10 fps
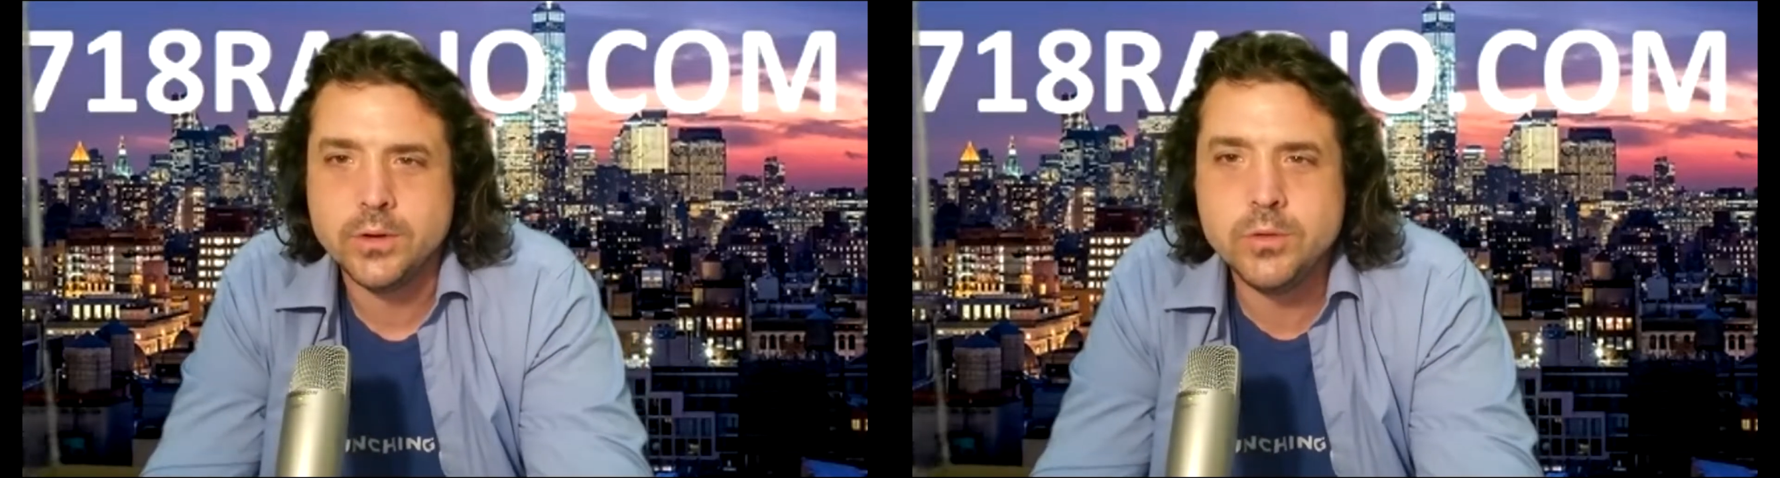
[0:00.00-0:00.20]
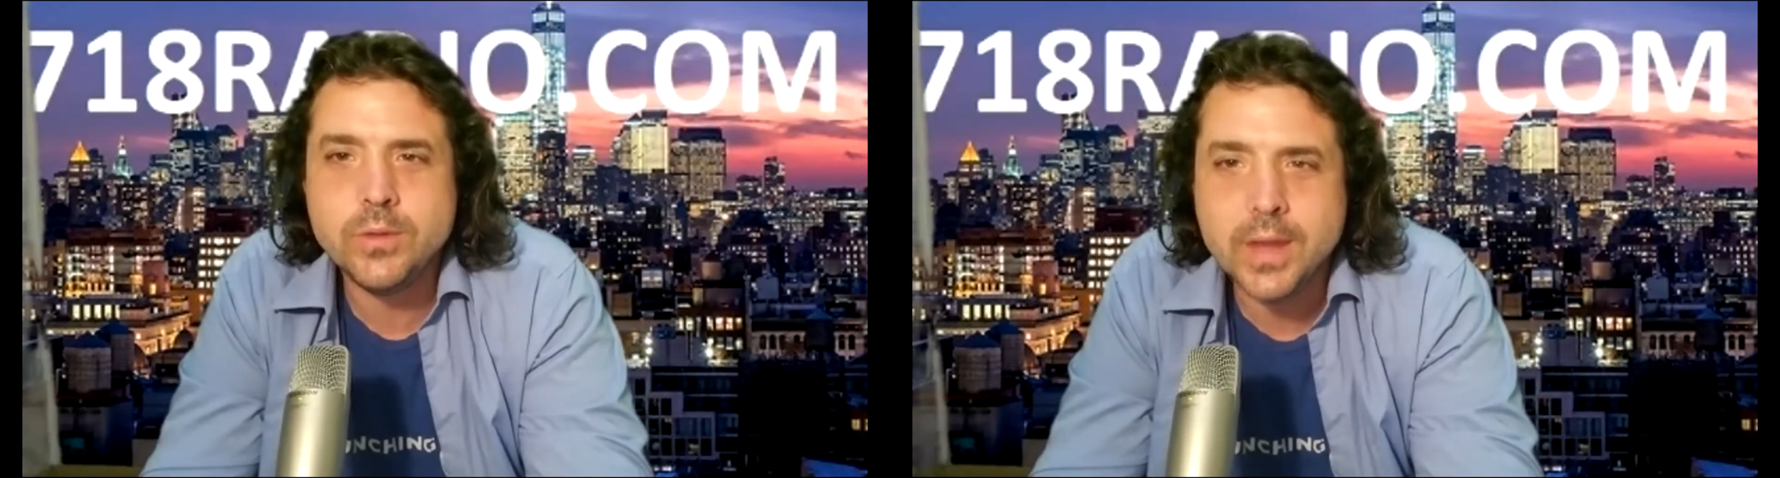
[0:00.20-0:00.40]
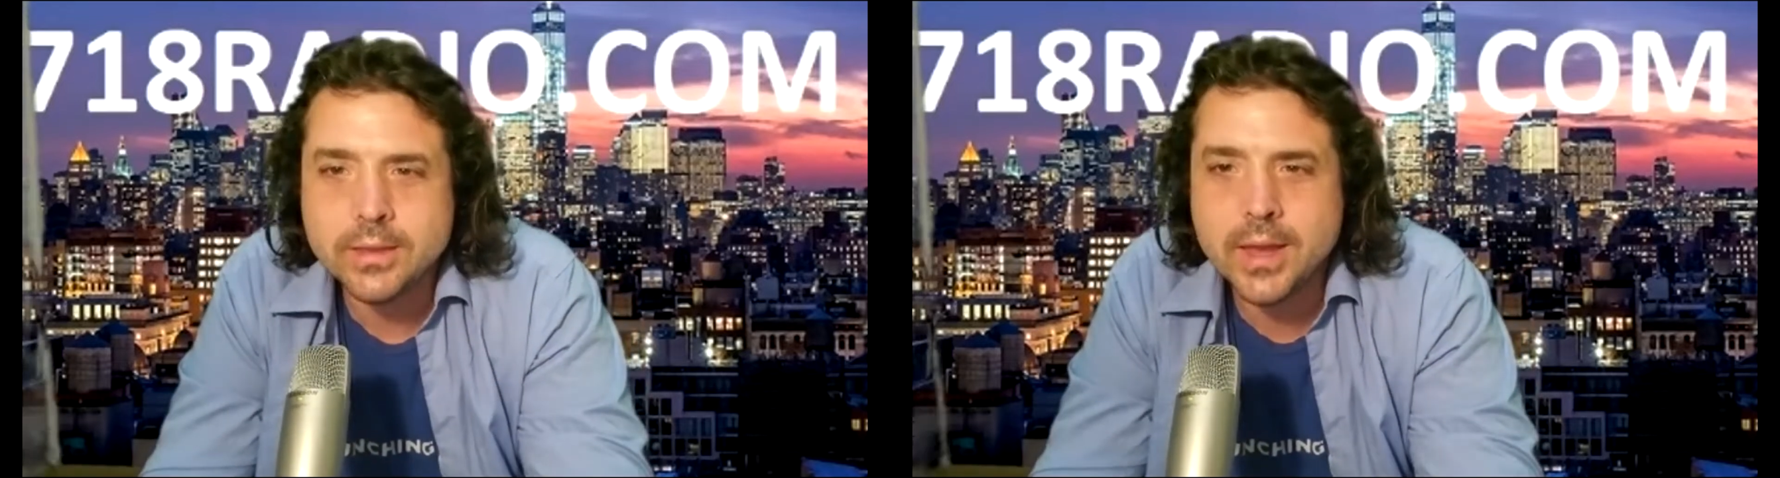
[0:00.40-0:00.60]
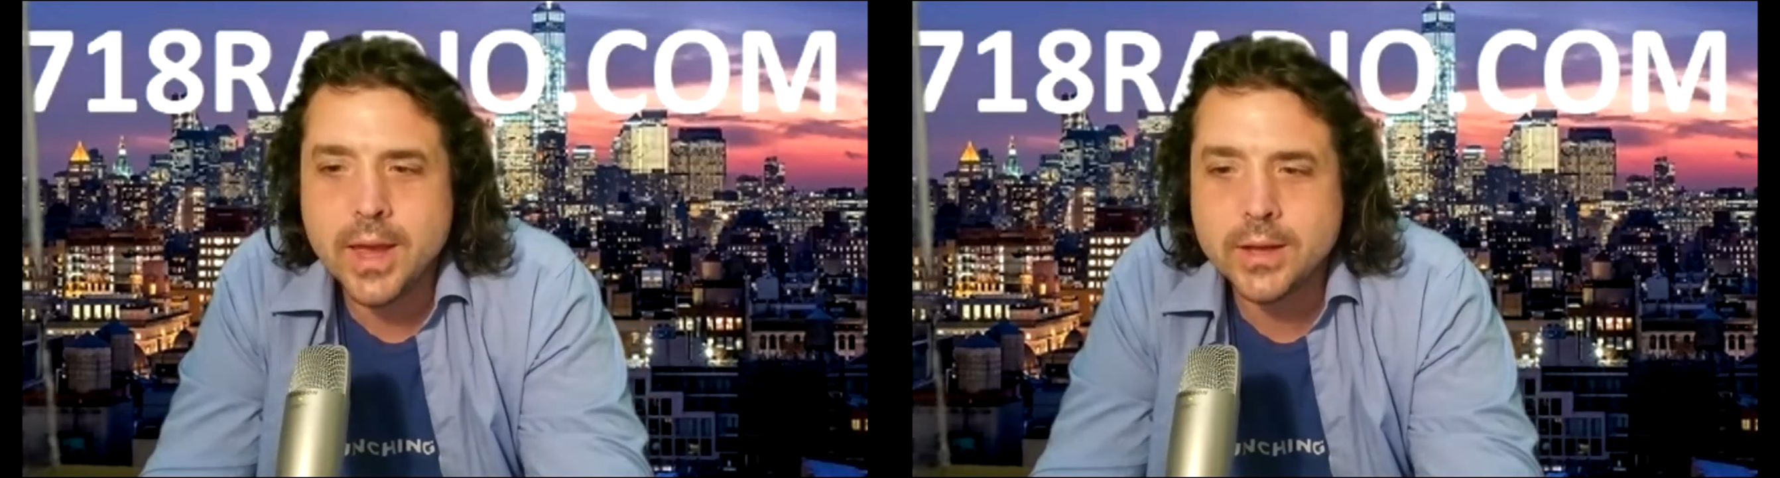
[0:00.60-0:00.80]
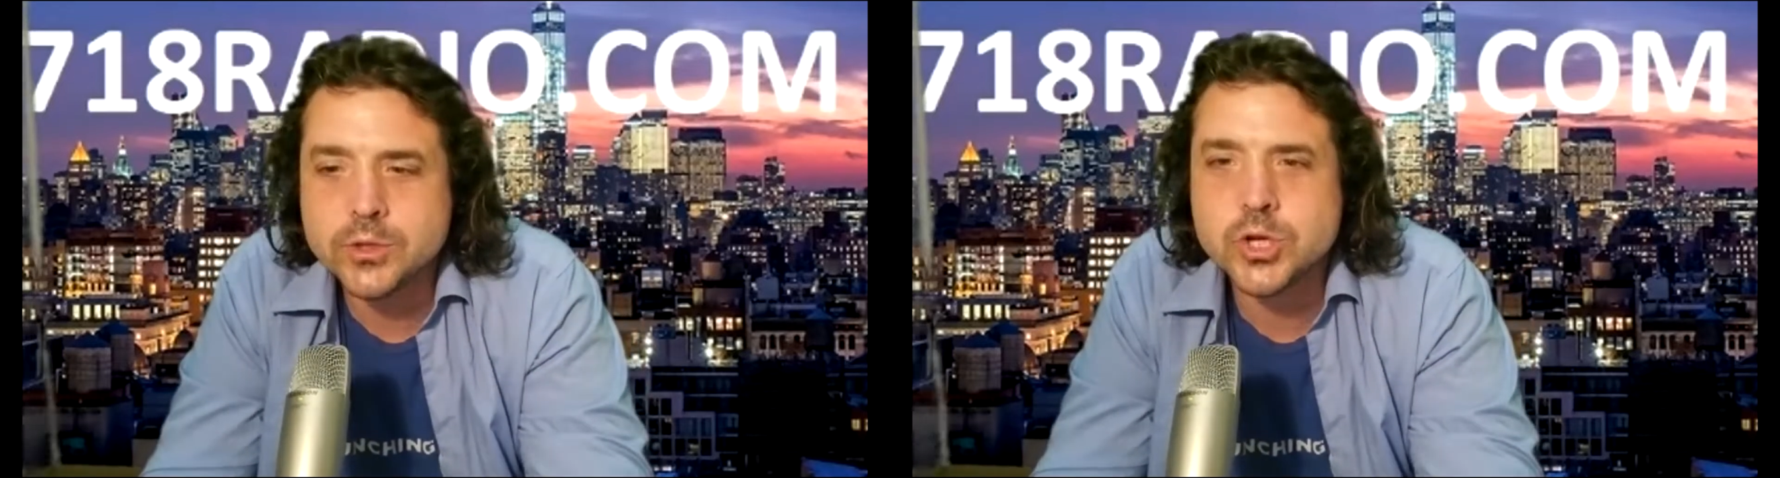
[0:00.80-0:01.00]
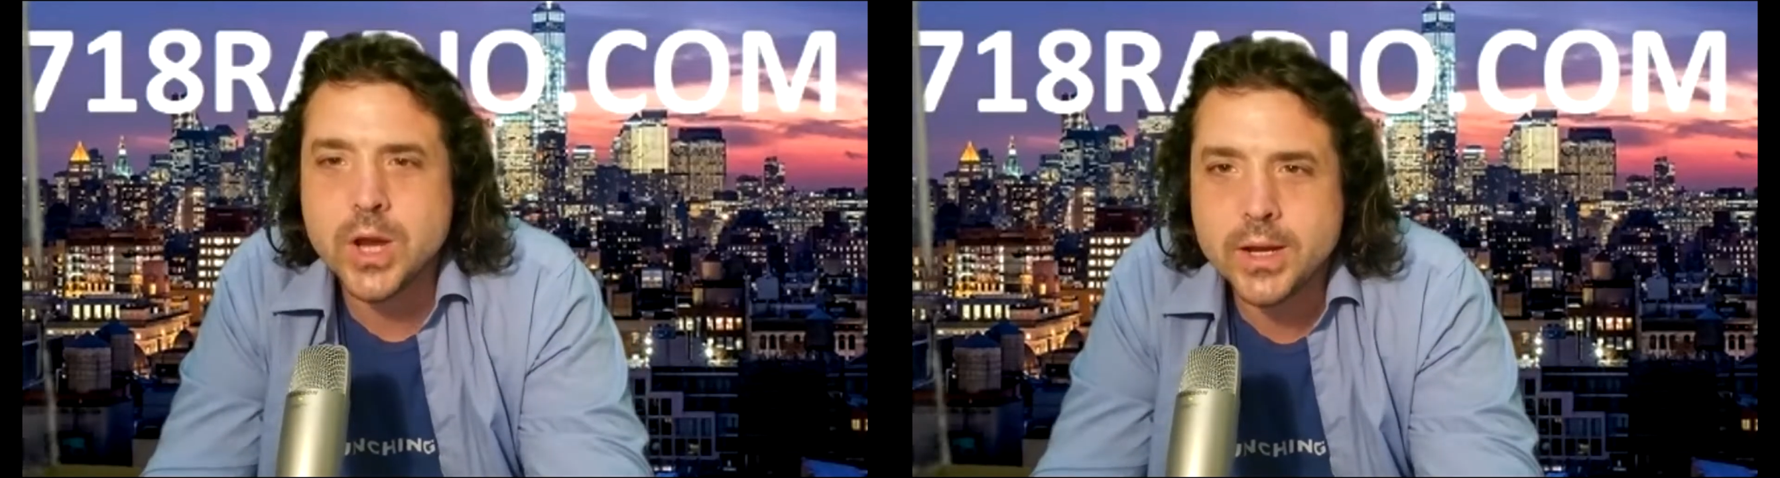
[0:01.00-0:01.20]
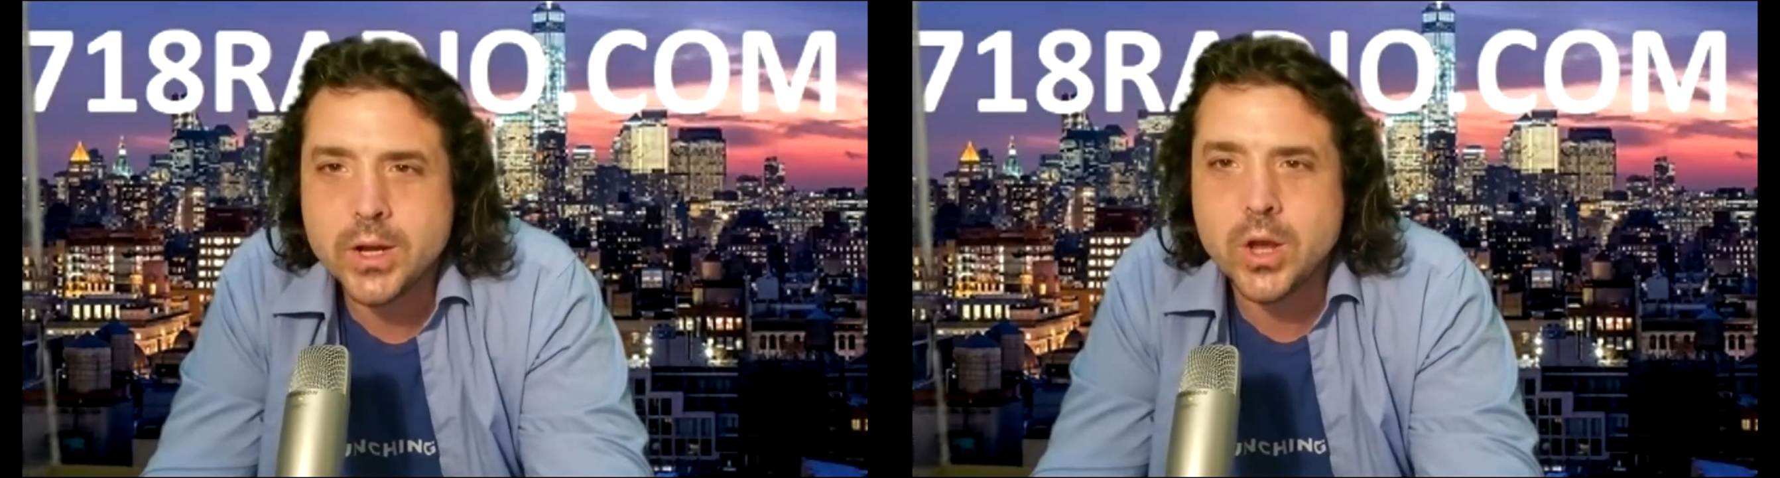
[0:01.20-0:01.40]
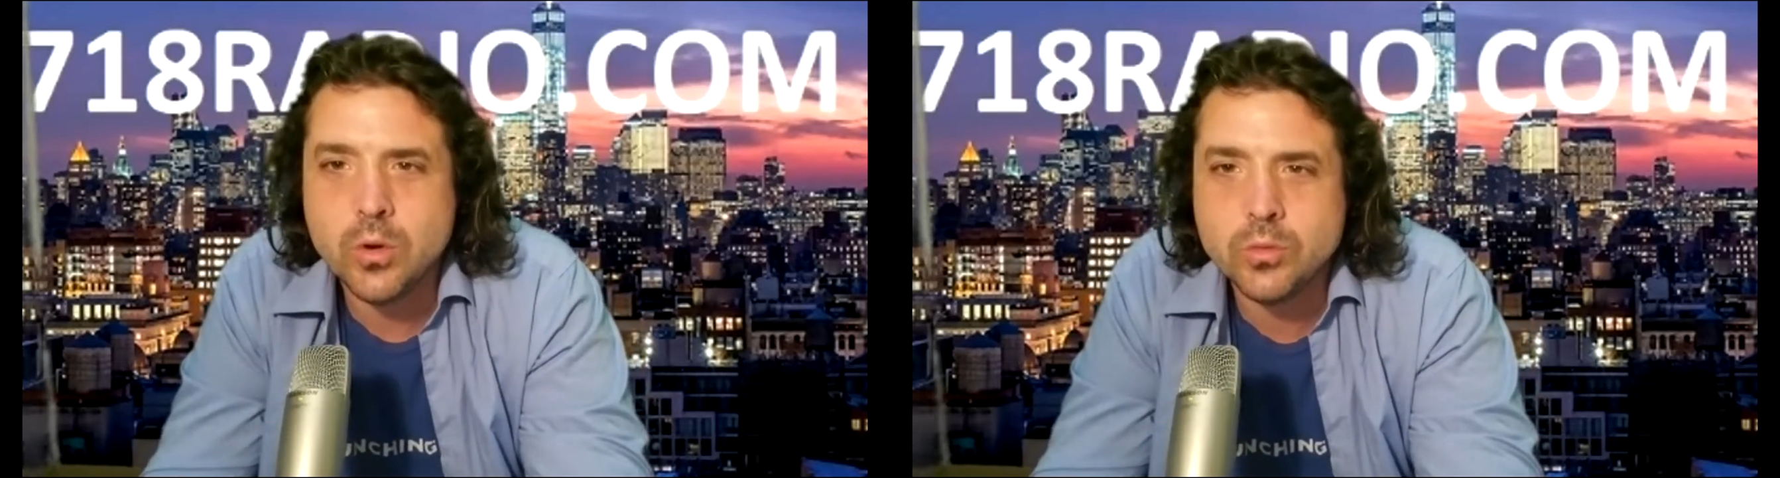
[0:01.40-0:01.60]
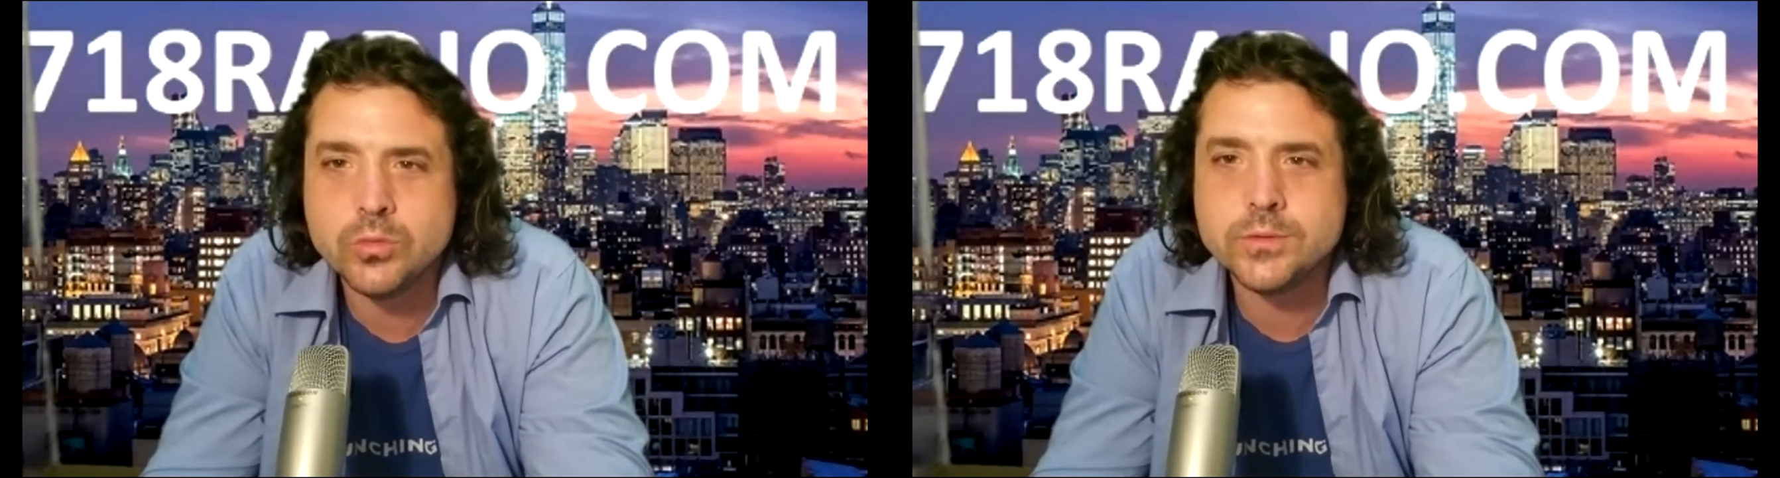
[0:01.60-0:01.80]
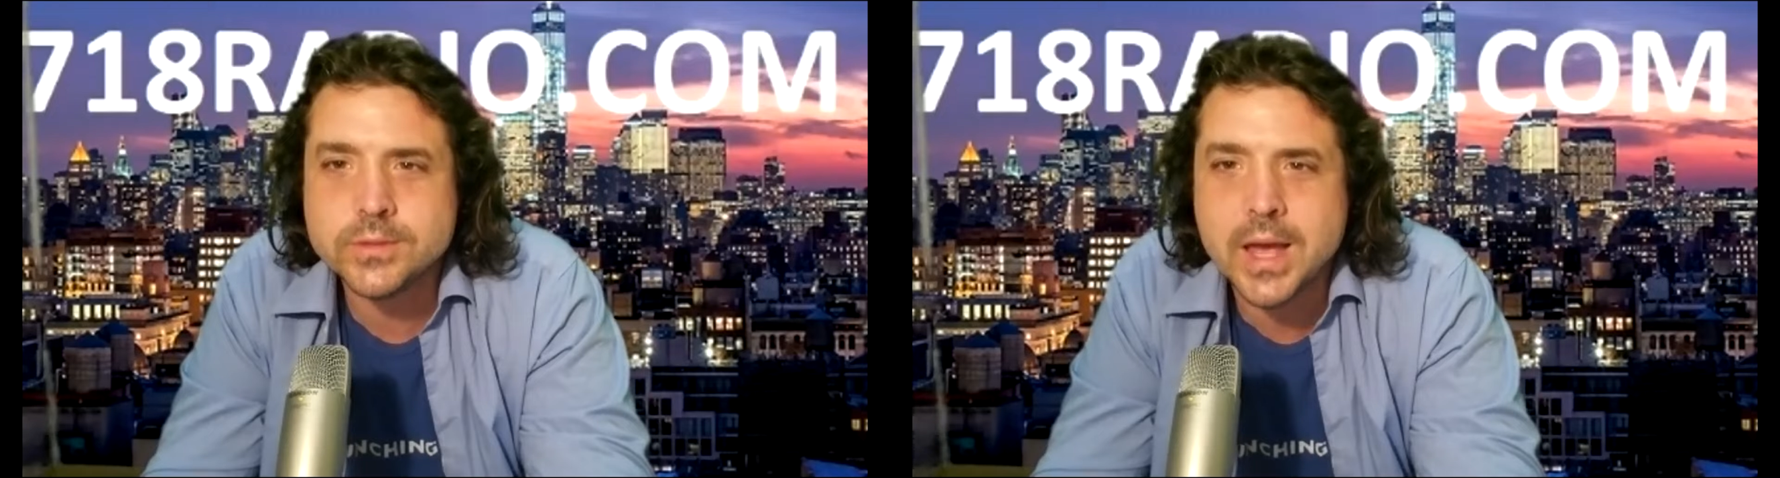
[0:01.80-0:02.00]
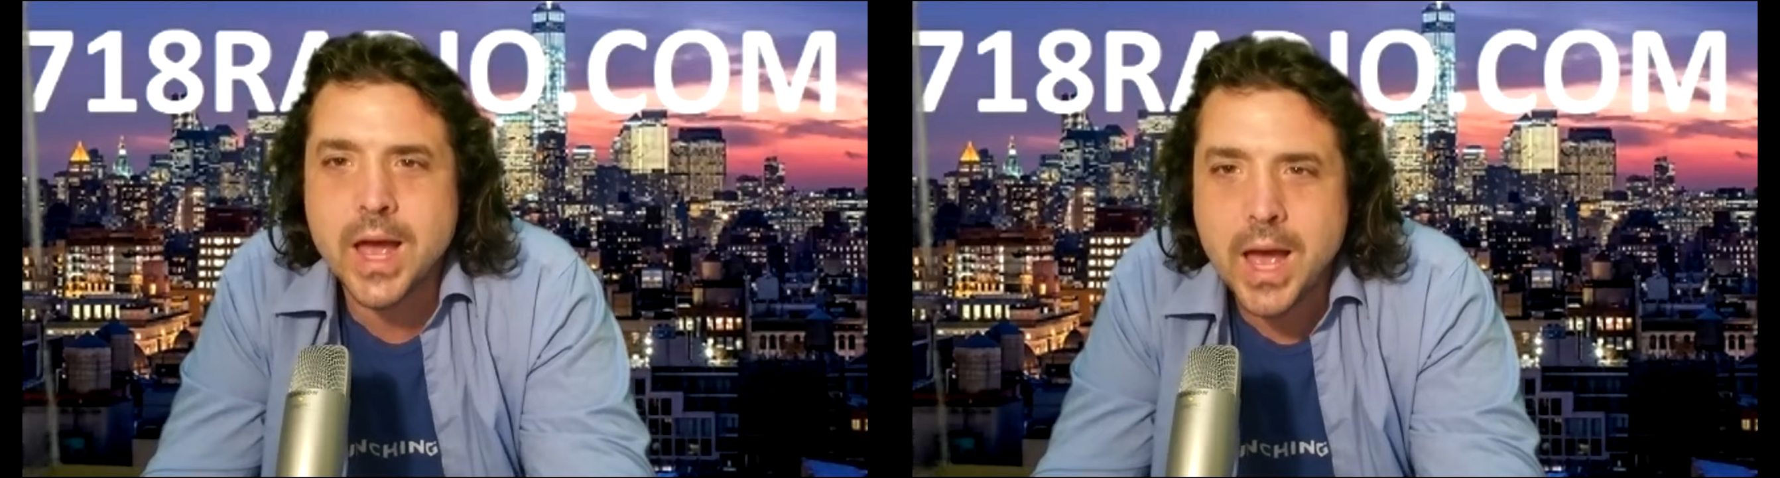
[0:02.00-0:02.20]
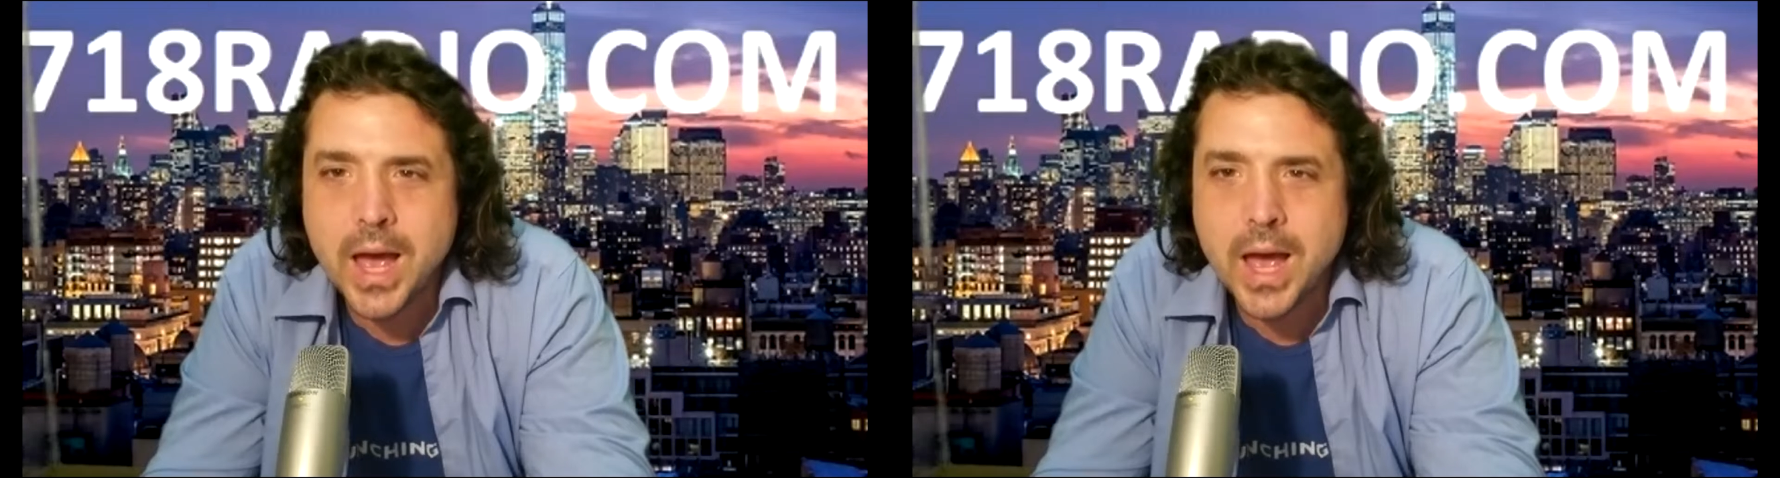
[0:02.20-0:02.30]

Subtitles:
Do you get that? China owns the